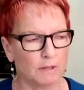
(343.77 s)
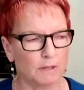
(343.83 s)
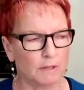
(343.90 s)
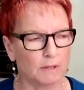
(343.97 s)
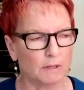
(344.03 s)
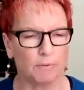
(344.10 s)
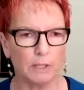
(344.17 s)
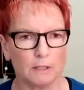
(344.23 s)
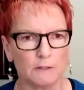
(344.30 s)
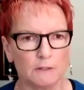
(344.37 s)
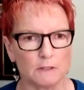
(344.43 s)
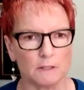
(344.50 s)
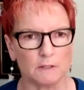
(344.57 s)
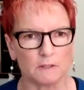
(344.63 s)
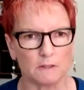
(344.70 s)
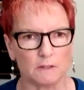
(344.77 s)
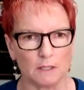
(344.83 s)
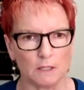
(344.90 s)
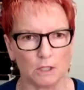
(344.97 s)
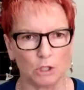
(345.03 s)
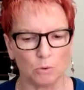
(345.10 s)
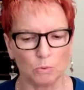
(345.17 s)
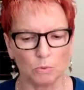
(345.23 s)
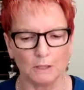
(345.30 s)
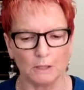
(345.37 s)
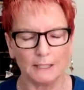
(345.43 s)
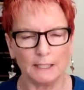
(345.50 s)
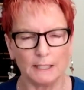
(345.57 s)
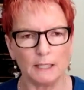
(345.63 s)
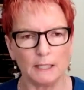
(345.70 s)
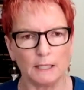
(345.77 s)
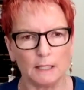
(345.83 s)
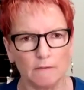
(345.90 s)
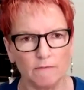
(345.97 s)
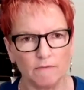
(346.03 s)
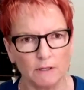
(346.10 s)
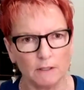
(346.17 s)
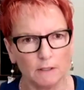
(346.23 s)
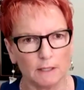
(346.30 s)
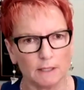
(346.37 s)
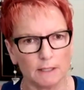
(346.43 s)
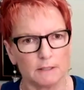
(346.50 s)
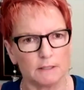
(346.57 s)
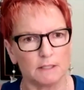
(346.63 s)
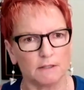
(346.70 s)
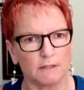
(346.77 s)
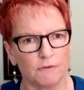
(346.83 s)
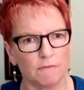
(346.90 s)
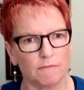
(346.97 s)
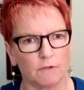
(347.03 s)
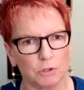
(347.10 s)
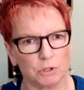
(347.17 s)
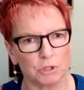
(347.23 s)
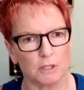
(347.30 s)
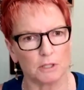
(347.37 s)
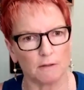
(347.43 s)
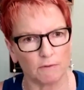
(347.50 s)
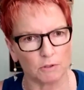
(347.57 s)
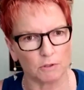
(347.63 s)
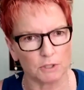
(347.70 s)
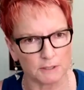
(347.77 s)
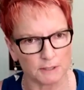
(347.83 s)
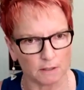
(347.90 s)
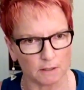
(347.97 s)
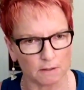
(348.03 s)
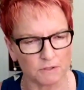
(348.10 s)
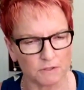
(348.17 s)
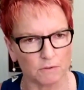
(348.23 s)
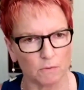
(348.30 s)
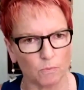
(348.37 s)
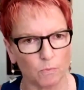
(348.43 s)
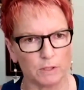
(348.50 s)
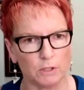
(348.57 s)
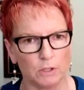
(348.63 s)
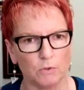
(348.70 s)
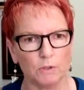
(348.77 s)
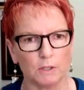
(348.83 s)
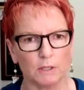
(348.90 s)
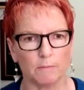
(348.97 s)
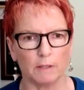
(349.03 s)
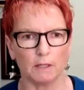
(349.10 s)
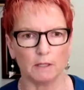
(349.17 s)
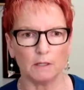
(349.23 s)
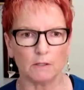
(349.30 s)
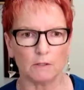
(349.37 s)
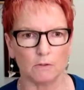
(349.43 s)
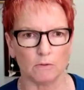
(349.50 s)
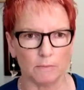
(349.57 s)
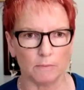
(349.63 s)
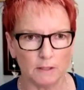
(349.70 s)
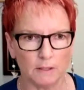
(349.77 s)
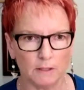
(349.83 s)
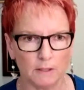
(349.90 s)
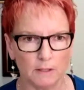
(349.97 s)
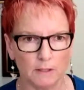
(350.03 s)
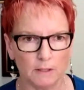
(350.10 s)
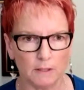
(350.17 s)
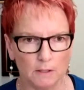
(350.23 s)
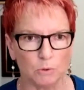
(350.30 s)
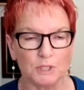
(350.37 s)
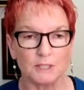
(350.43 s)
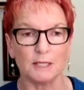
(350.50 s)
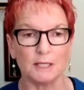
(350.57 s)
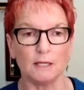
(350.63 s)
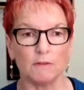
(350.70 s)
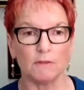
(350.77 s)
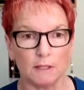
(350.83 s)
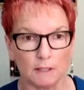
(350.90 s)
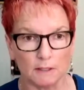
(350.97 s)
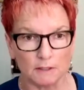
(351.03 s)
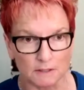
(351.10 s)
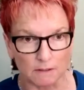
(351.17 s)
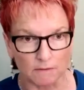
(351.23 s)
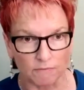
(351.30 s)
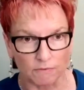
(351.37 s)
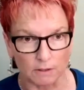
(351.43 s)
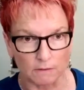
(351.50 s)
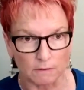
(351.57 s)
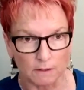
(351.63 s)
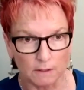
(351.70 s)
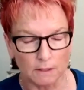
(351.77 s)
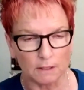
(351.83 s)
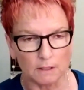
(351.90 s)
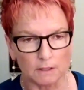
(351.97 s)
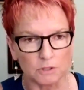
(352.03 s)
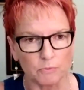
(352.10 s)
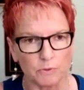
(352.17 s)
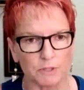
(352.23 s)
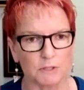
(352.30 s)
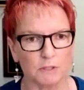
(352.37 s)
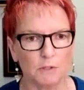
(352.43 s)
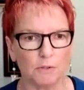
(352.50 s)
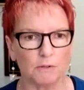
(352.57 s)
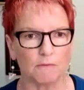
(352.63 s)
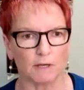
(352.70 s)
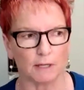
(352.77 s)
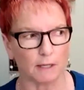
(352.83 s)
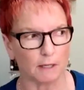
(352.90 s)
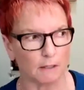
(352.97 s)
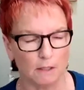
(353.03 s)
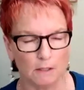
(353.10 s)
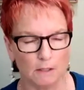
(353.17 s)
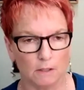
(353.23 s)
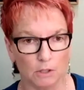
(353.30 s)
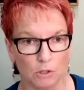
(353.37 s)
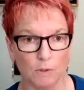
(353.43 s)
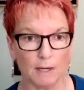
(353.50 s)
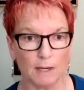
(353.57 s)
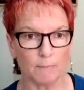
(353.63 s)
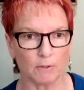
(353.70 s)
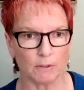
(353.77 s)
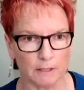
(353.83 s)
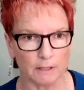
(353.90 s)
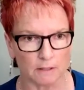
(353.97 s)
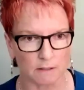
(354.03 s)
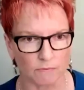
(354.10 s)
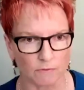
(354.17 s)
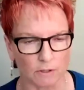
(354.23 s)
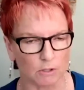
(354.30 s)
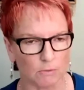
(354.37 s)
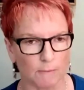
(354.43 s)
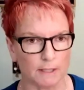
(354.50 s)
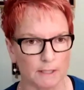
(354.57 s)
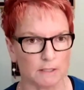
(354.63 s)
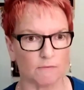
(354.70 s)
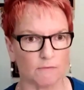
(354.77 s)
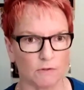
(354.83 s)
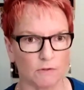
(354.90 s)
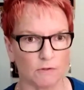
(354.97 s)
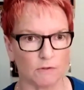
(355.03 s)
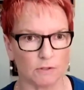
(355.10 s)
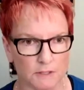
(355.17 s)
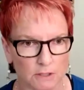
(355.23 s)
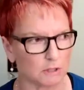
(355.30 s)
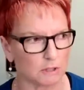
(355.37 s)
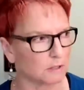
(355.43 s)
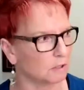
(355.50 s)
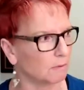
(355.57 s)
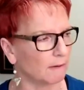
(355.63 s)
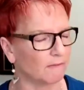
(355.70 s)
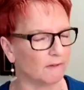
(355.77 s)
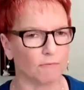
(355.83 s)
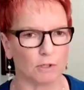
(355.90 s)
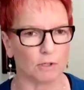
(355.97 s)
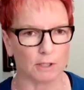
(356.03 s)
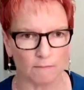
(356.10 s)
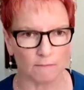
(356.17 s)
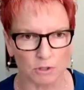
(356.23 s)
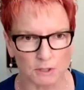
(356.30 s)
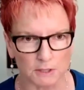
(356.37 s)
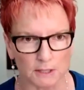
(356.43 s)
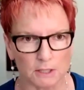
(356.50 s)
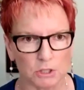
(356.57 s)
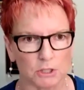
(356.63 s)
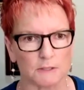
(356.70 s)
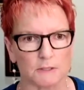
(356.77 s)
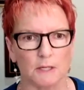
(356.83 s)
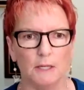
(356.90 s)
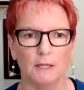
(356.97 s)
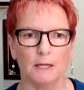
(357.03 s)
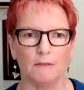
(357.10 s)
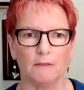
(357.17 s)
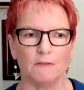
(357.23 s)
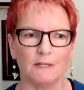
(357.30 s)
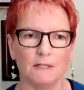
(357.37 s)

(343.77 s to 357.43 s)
But the point is that you leave a different version of yourself so that when you come home, you see things different. And as a result of that, you operate different. You make different decisions. You have different conversations.